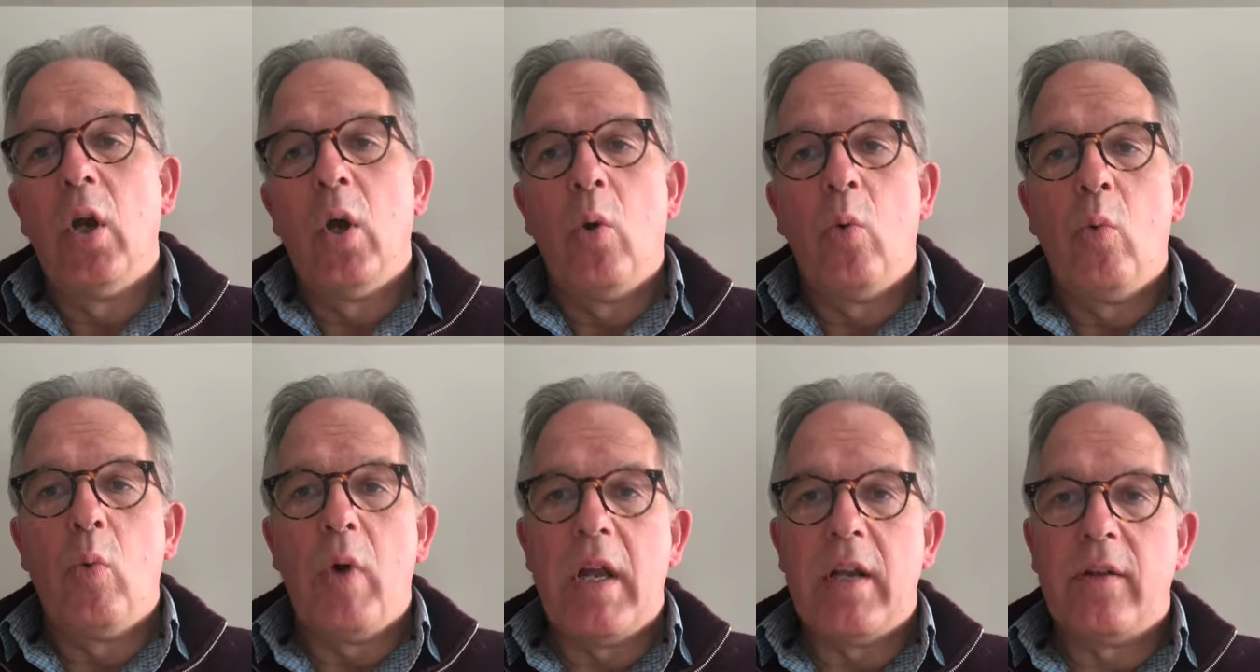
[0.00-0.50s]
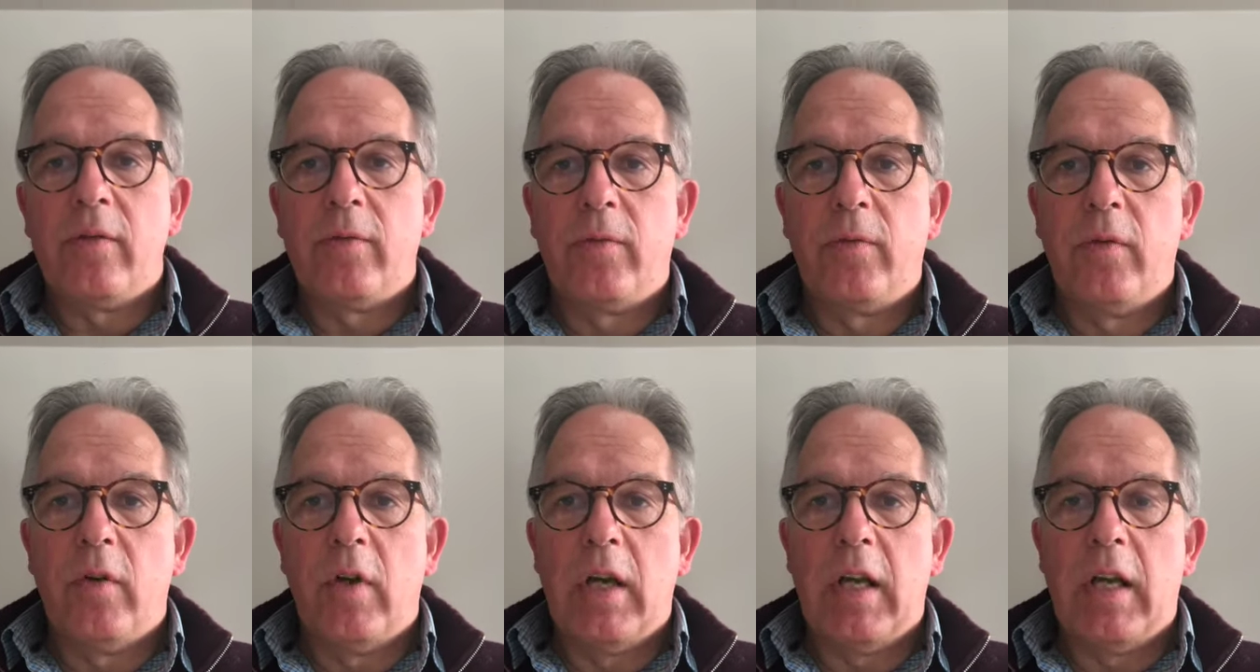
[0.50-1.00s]
wait
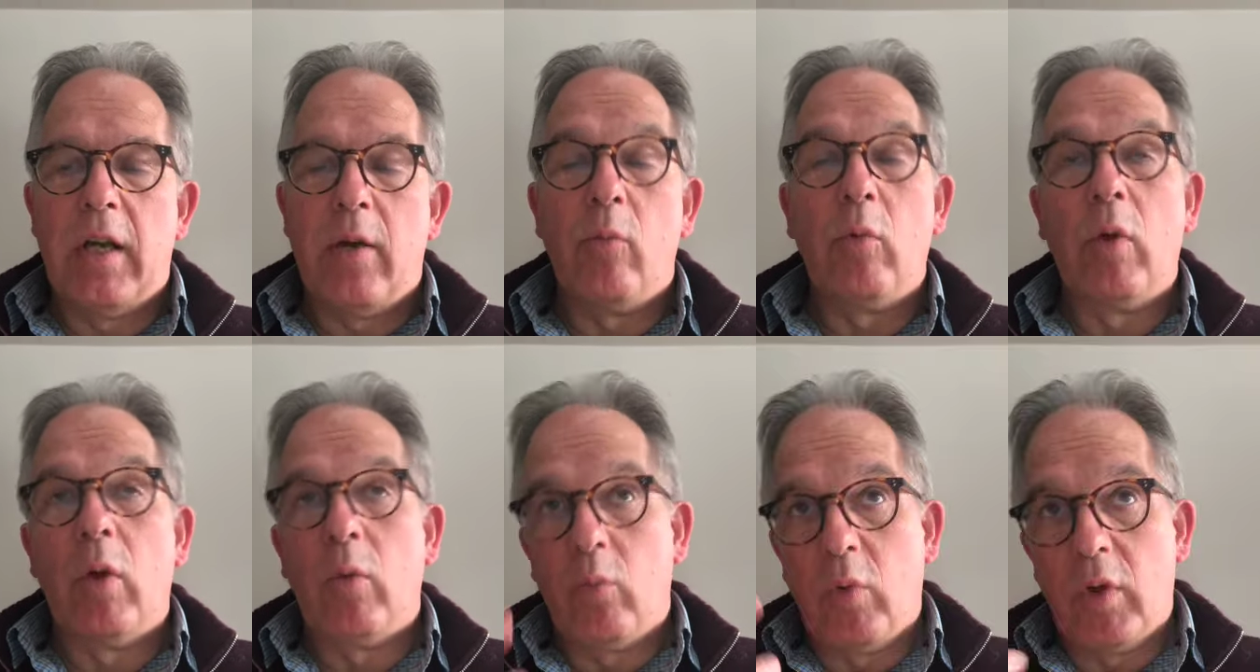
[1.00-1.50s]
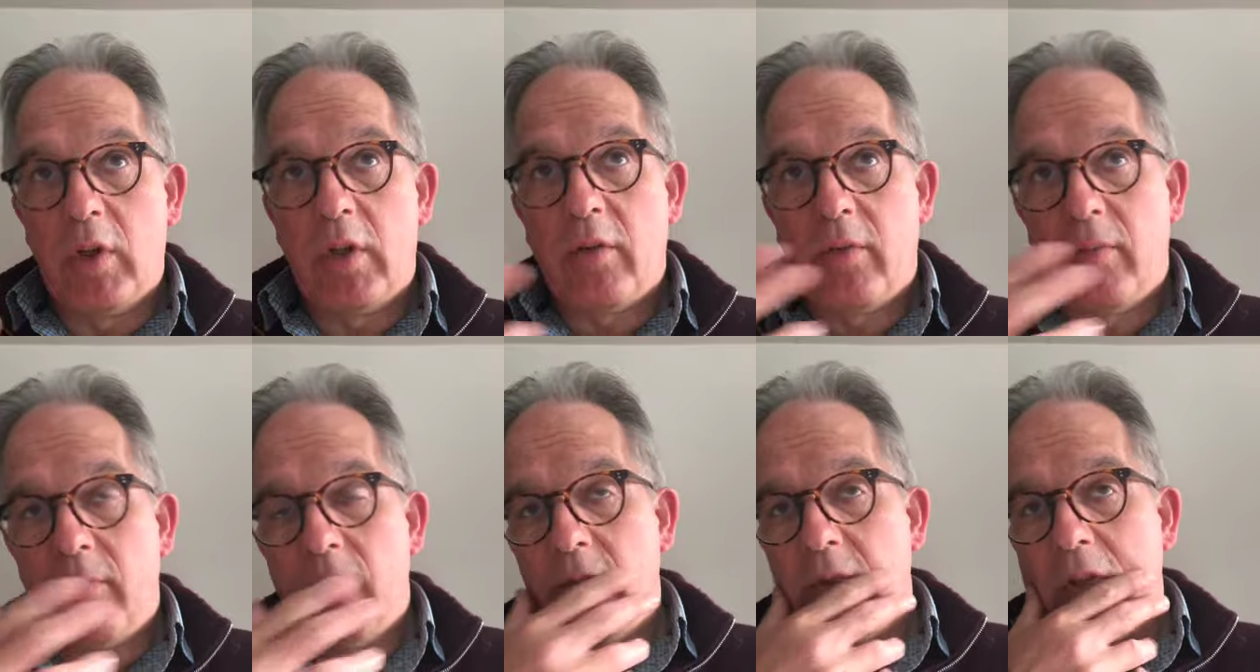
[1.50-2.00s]
for, one
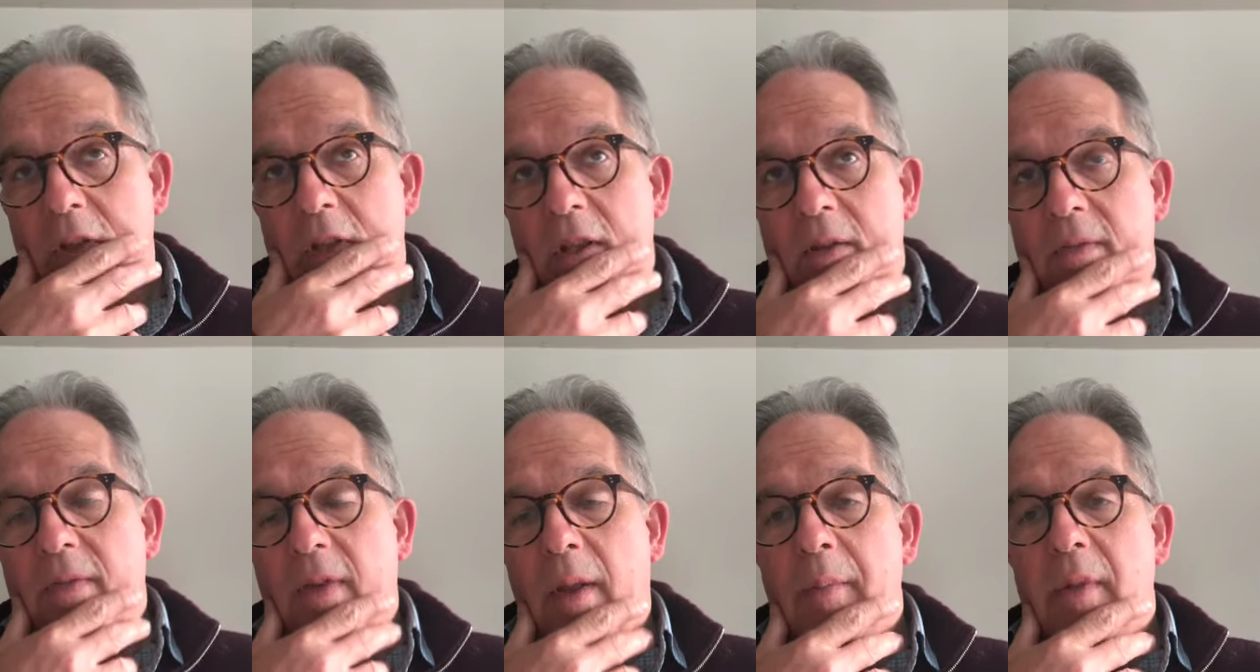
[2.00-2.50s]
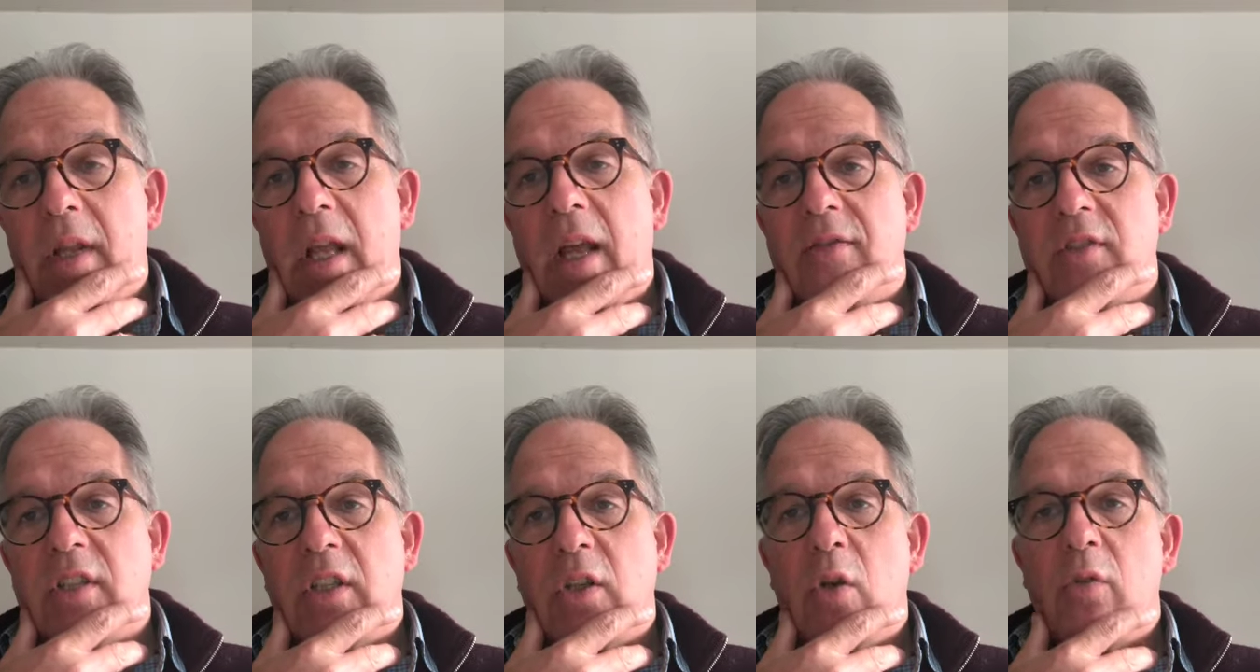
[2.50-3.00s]
of the family
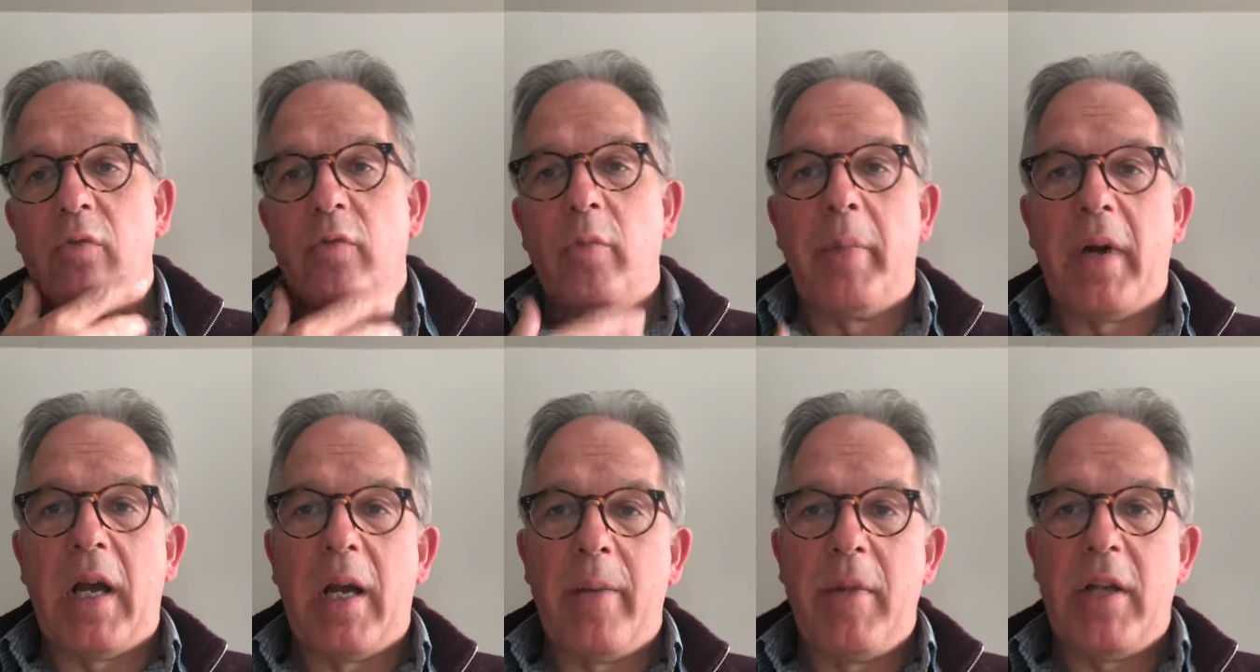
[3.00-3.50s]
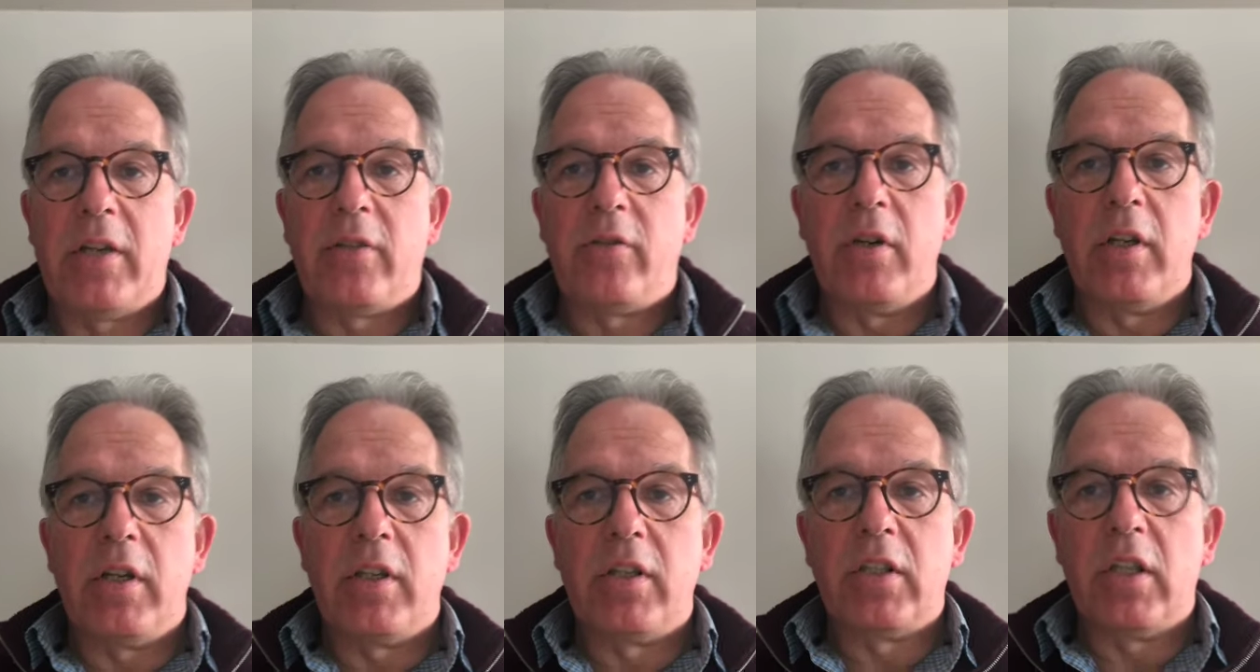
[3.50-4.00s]
had to go for
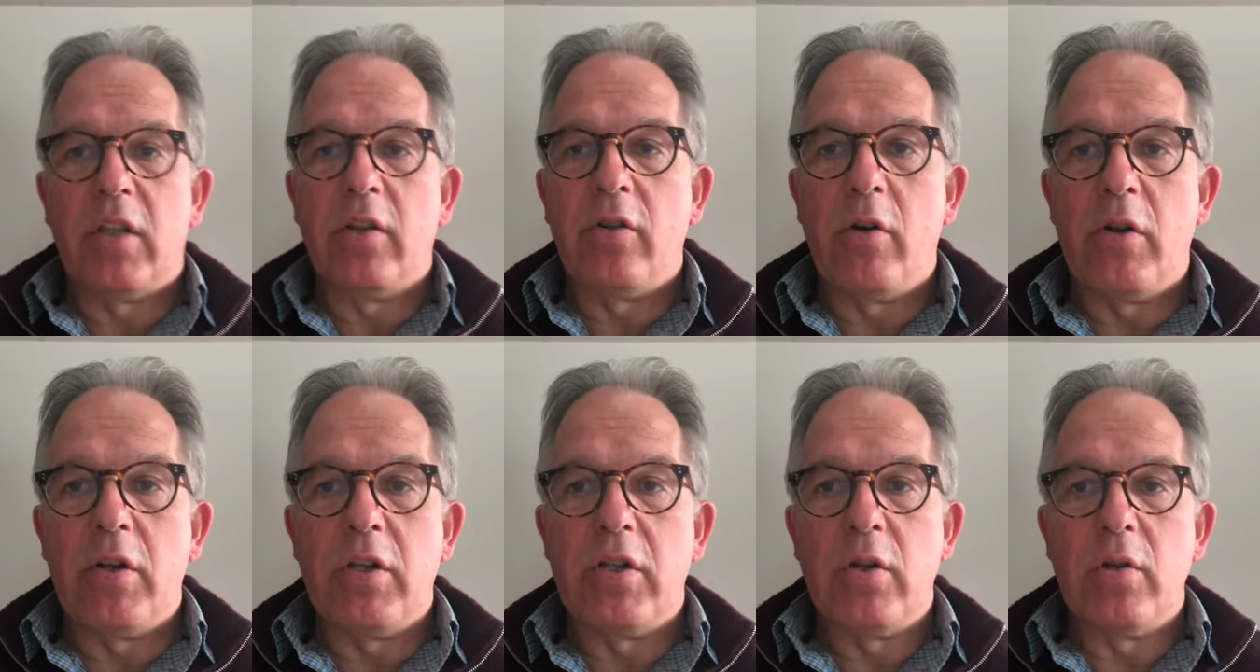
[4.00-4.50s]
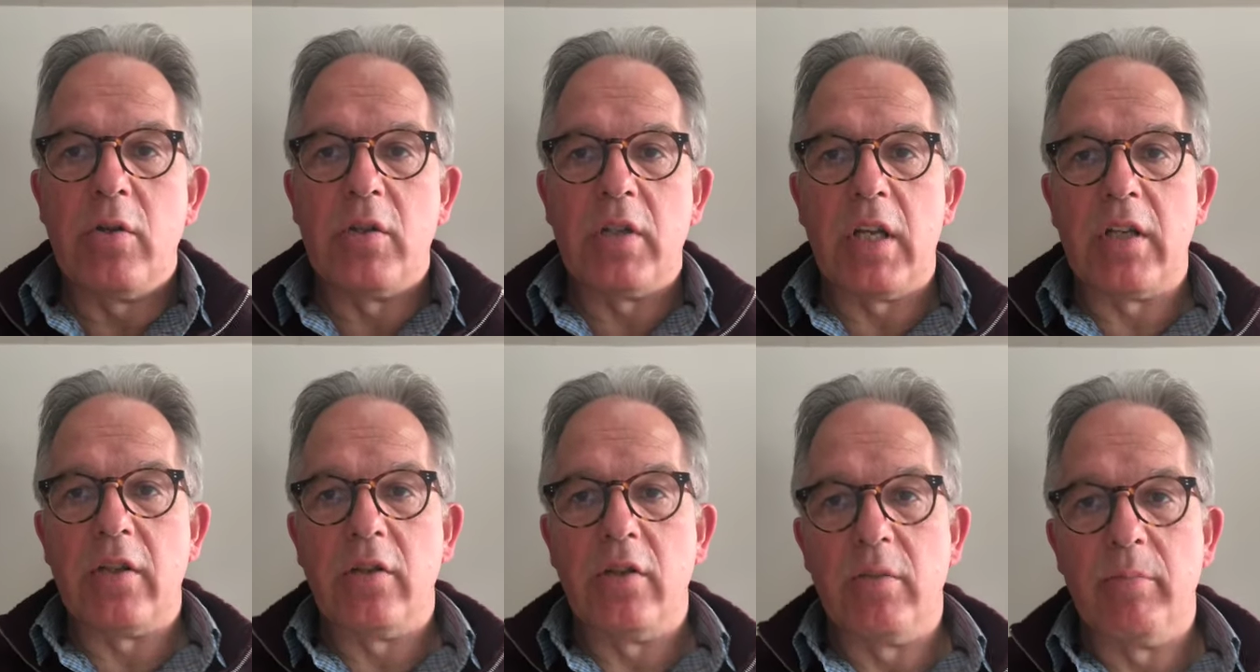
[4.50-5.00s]
biometrics, and there are only two
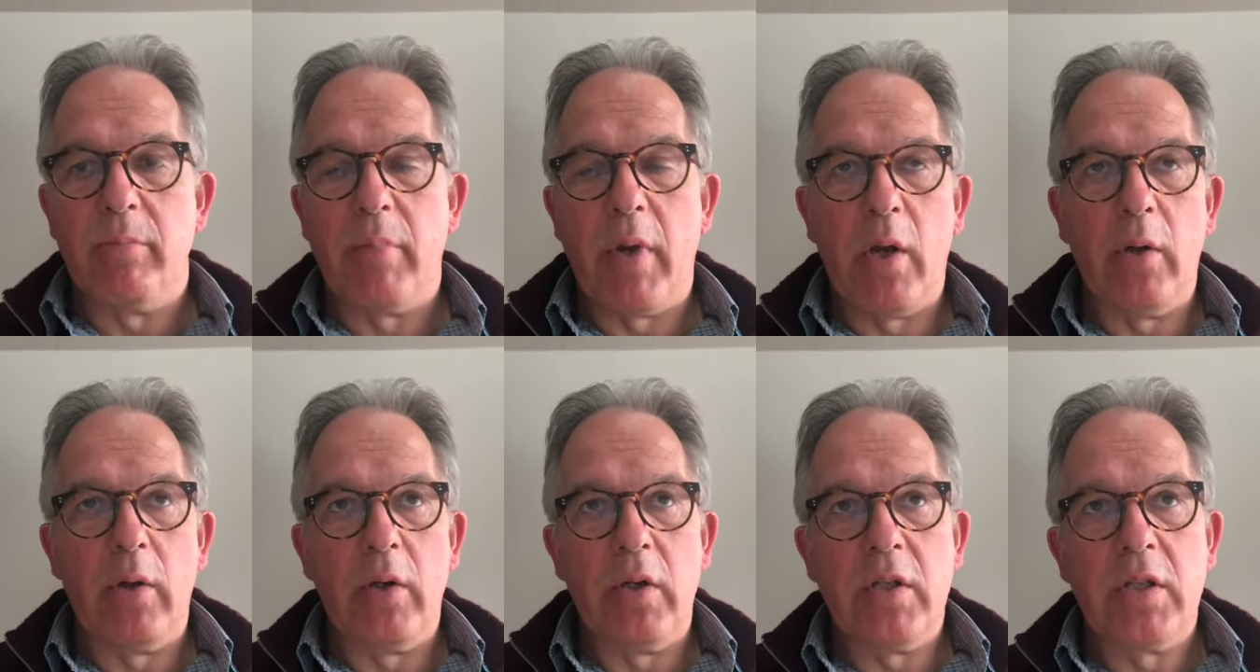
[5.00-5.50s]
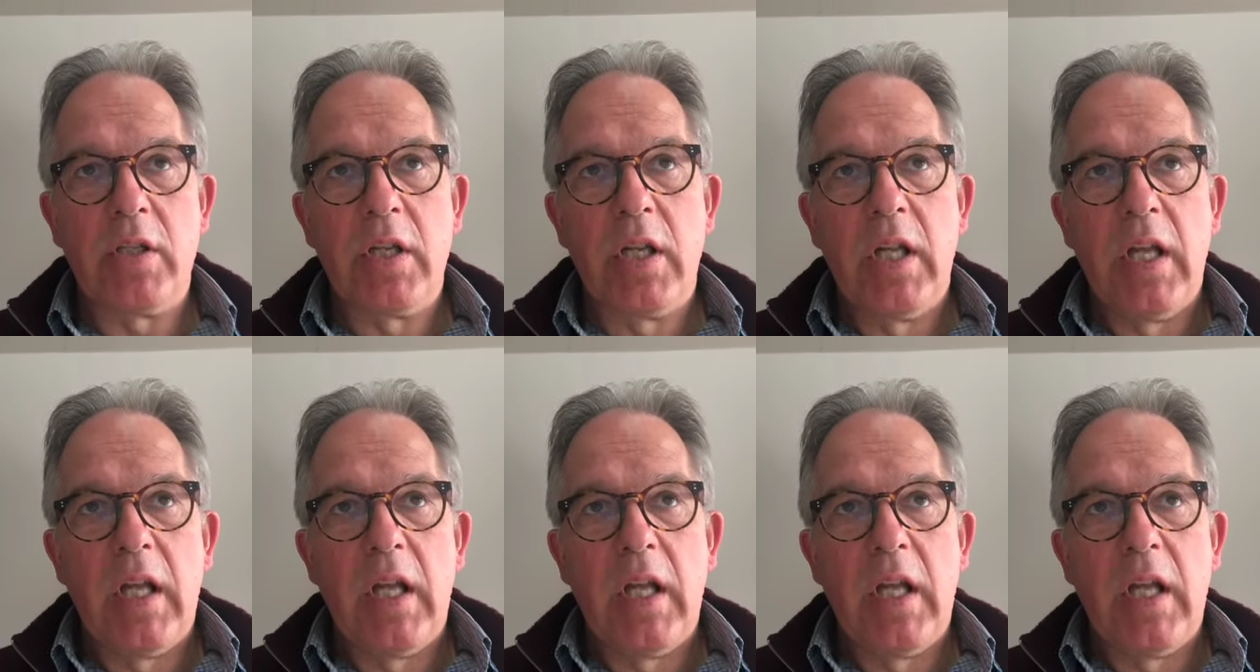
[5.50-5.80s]
centres in Poland.